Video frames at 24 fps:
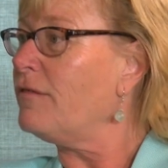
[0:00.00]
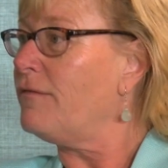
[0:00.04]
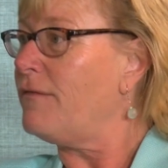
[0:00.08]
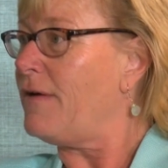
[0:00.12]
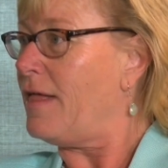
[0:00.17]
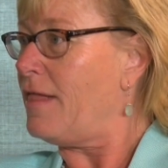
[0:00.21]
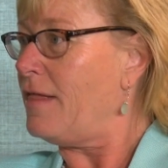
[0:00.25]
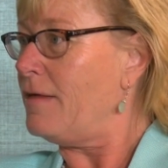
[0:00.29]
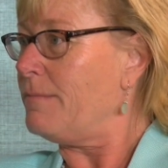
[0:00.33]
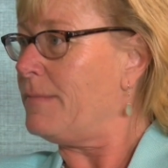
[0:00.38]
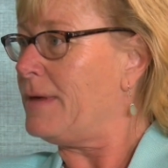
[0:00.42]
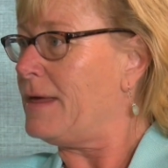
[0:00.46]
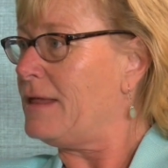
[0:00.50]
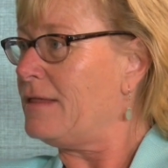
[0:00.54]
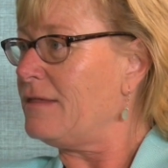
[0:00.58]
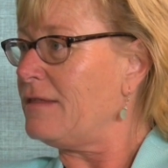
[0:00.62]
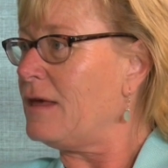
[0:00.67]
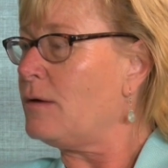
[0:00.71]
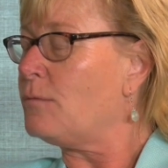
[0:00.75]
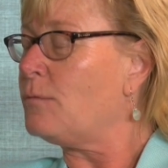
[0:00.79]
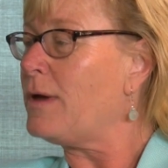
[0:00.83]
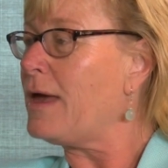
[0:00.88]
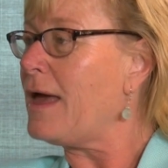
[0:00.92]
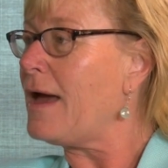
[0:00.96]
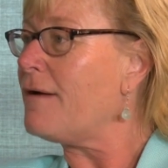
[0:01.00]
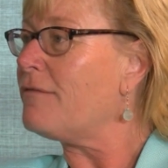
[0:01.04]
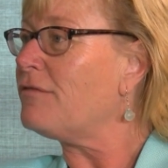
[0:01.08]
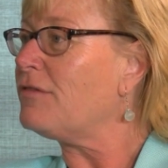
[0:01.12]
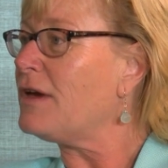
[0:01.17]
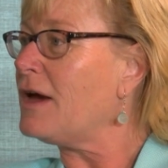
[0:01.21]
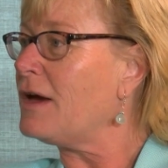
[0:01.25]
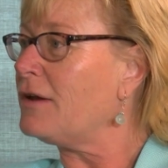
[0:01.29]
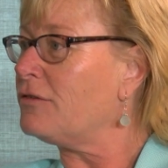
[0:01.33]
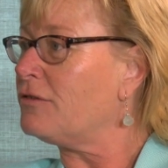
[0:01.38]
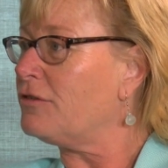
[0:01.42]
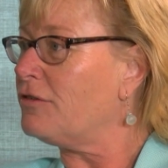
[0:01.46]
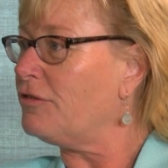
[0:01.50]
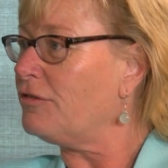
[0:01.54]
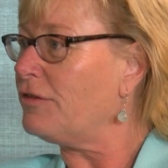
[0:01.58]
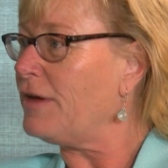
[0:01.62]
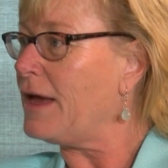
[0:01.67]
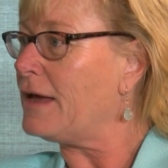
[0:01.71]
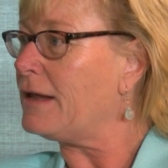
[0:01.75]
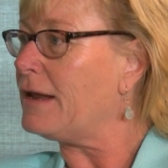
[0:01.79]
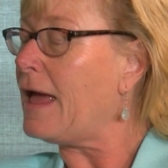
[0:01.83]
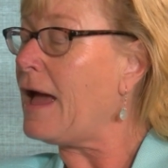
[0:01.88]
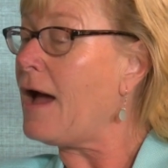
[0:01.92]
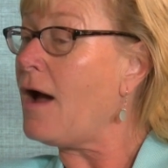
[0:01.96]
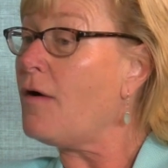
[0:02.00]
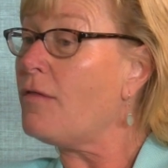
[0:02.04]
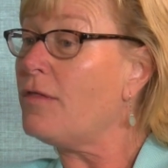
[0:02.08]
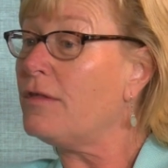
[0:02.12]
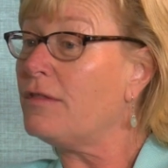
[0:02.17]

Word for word: development, and we have to understand how